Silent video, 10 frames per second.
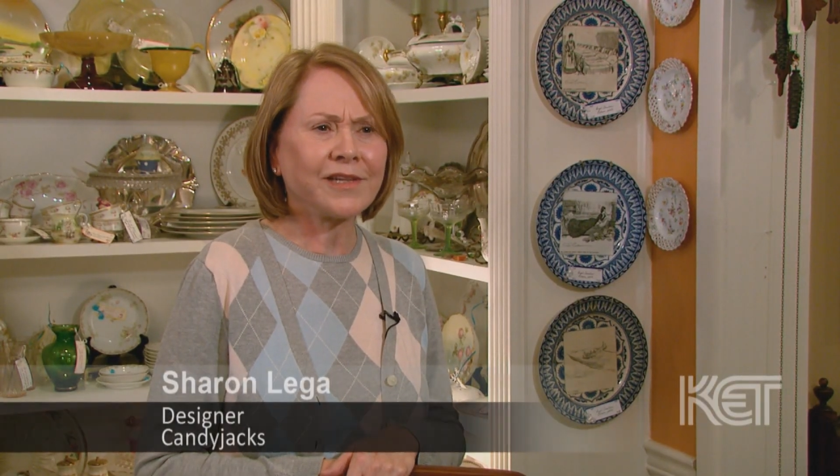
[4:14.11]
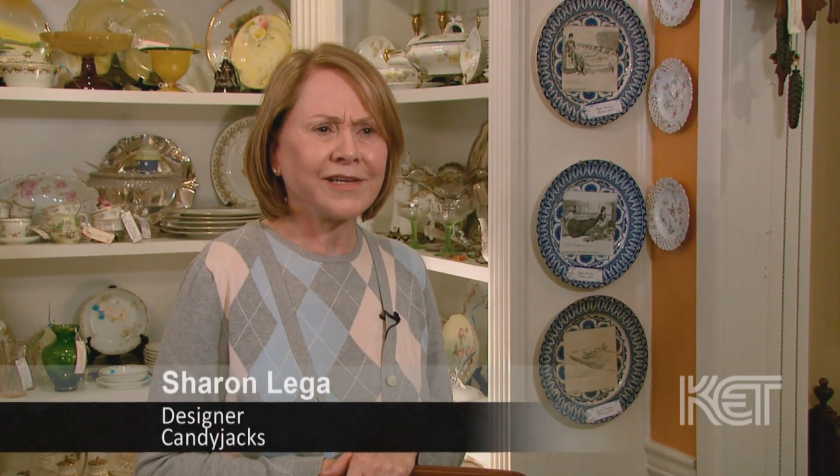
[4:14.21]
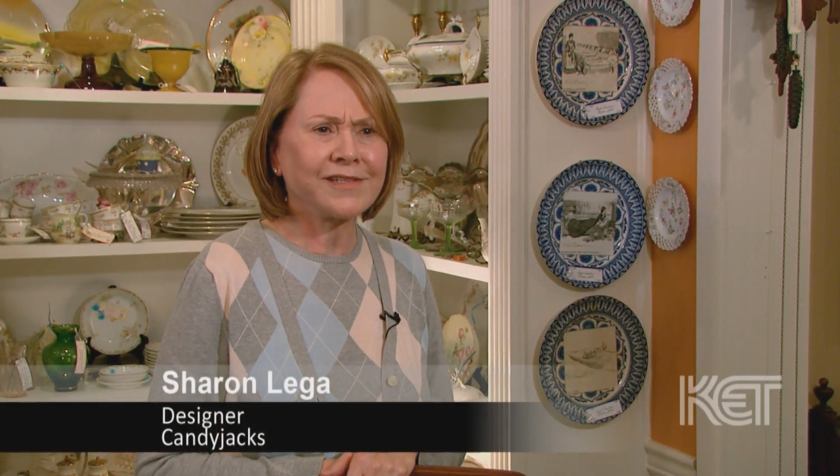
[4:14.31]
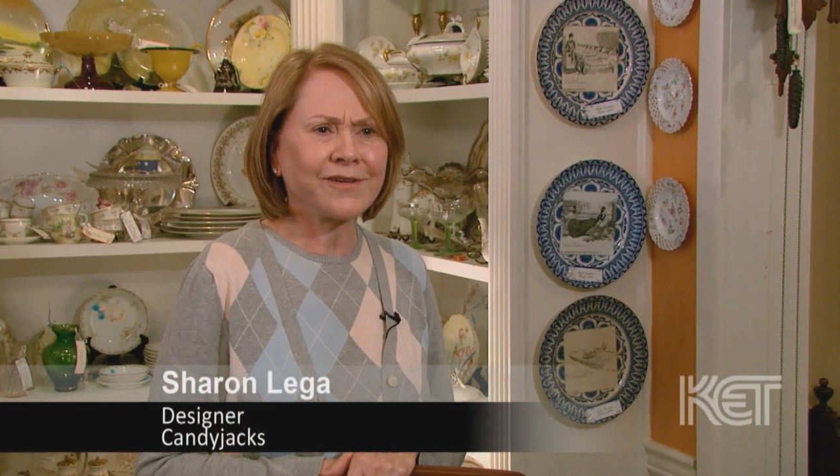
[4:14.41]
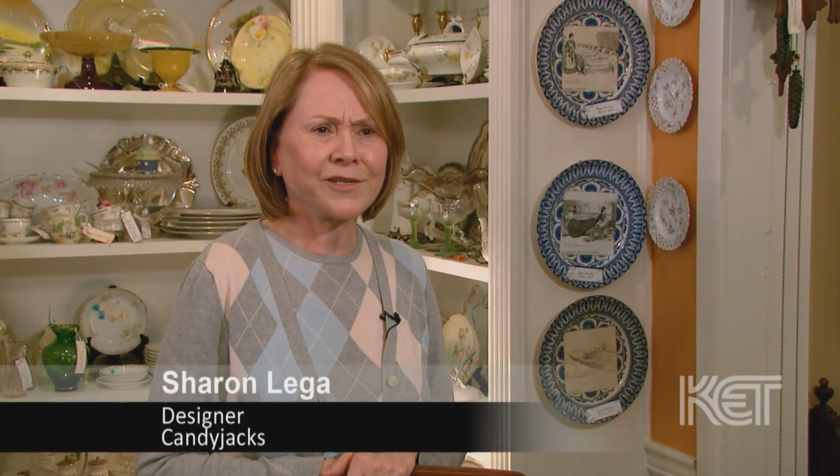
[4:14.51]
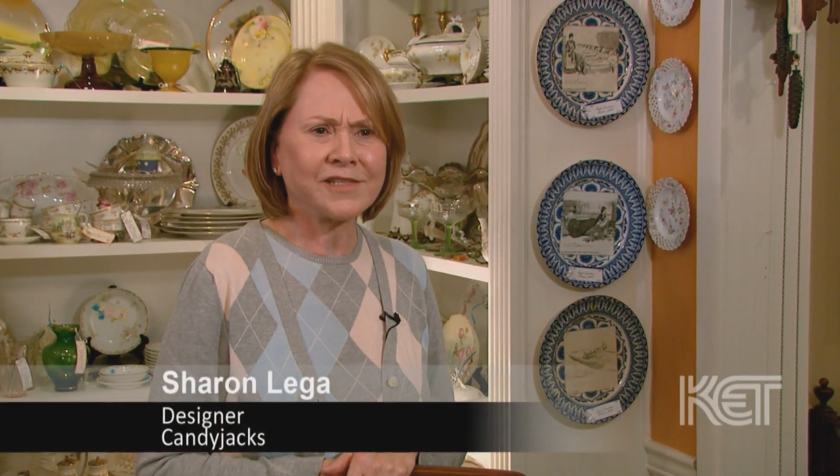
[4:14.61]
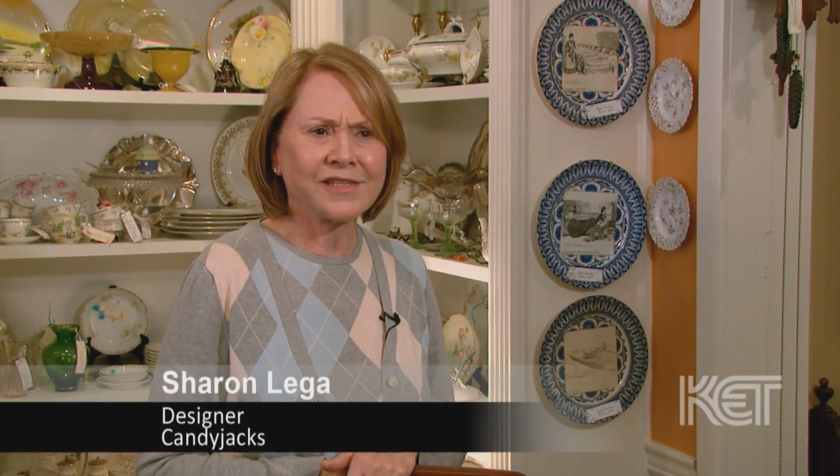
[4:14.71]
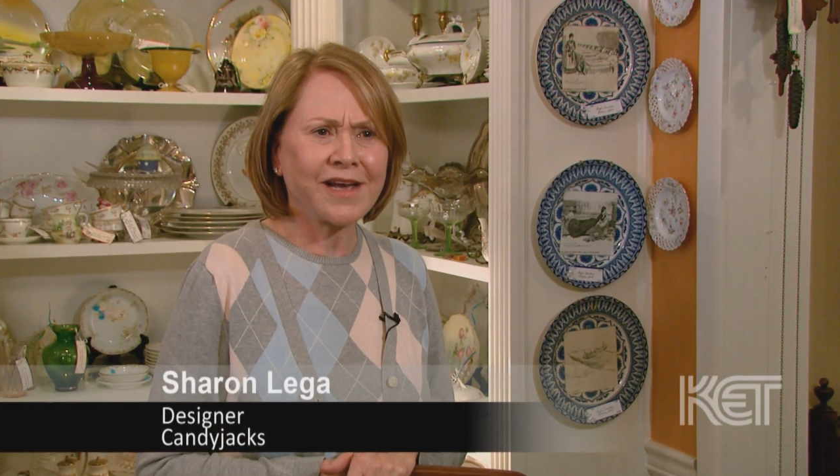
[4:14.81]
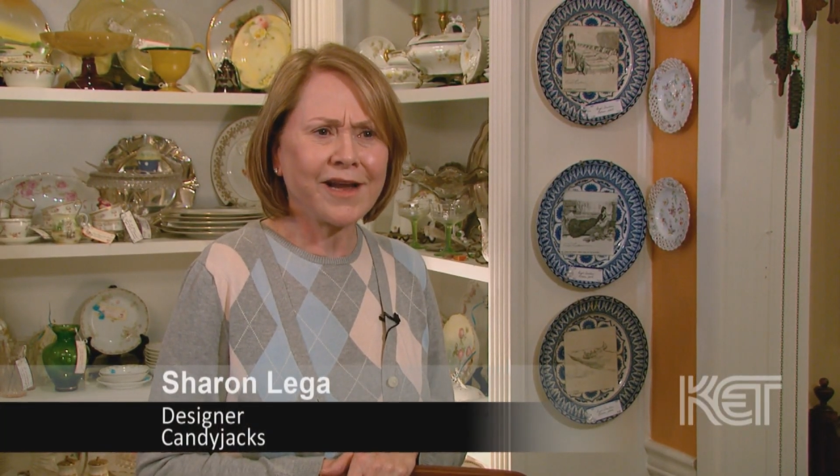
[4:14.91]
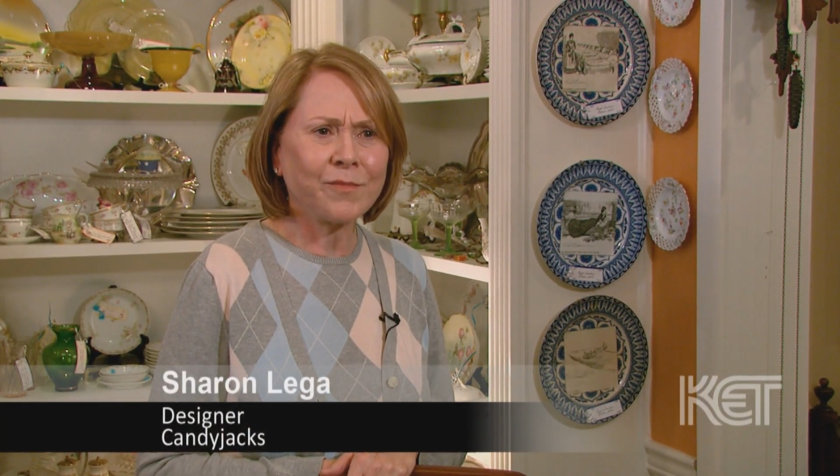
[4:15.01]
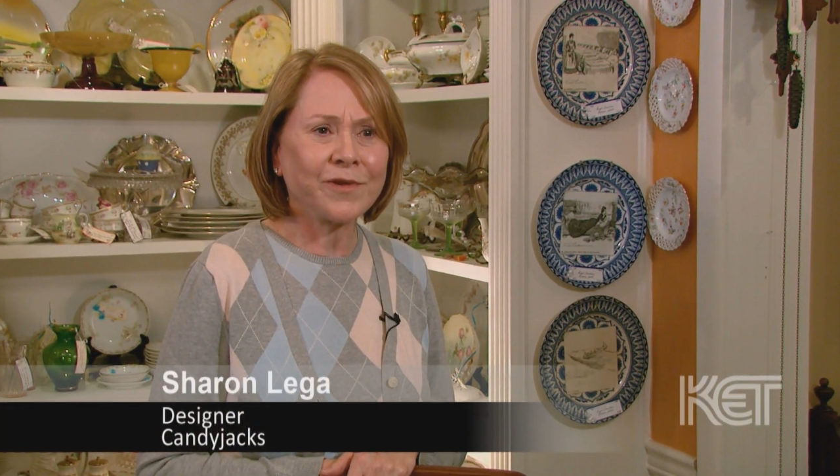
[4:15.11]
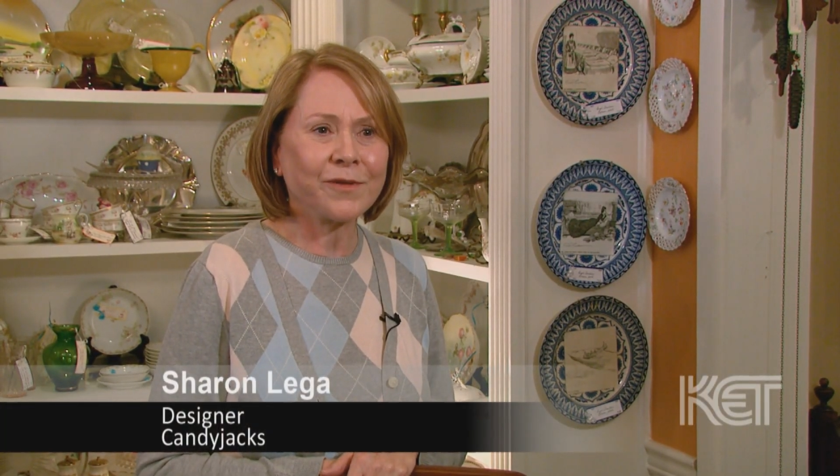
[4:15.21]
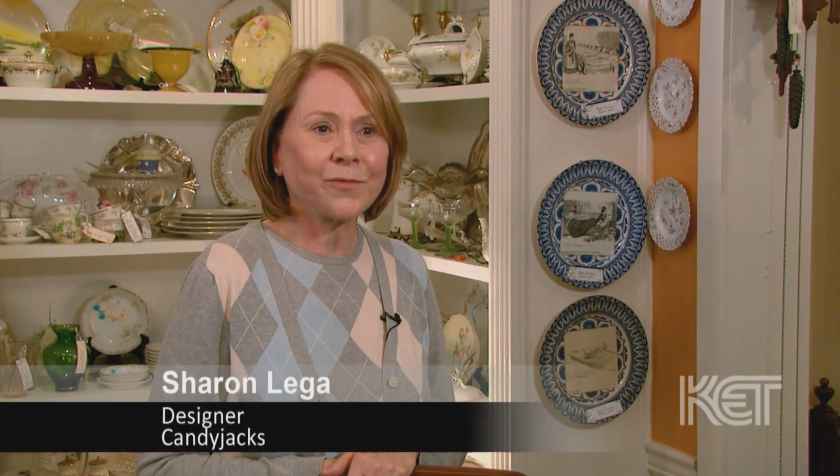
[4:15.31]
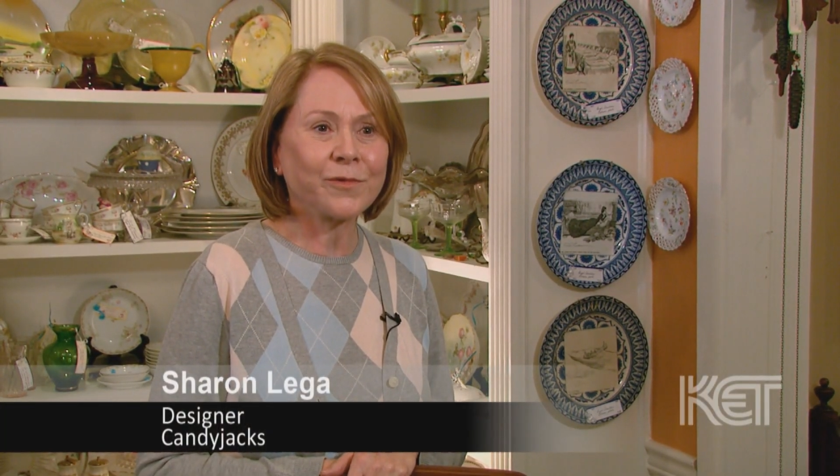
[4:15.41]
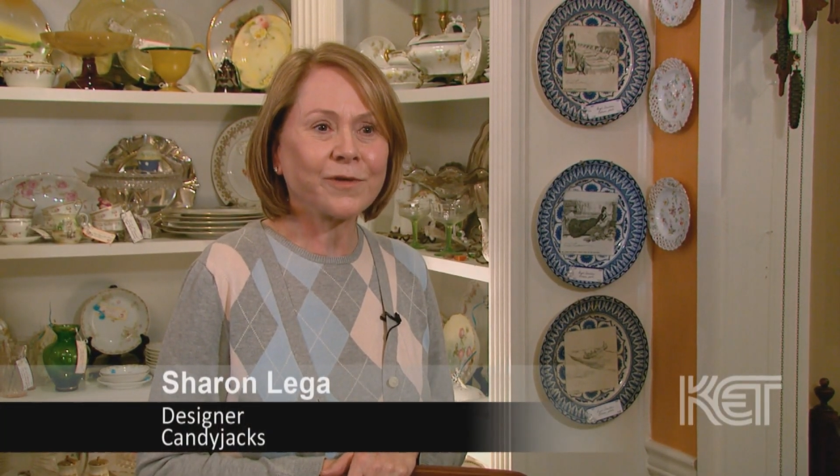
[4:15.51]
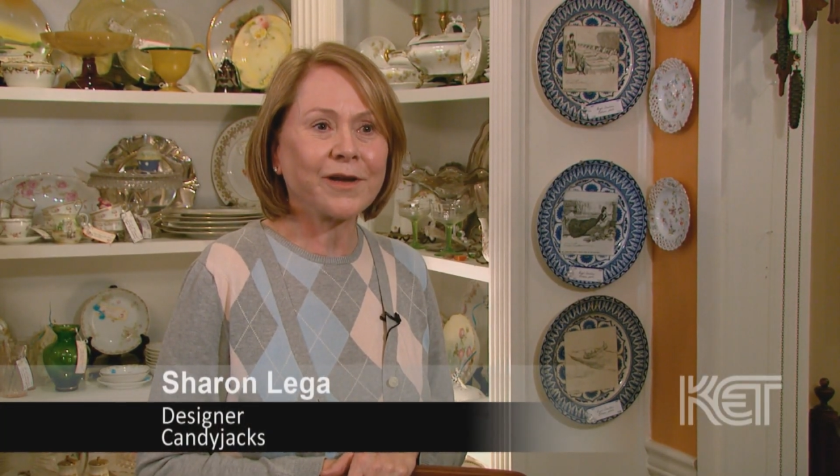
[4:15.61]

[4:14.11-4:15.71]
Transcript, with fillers: things on consignment will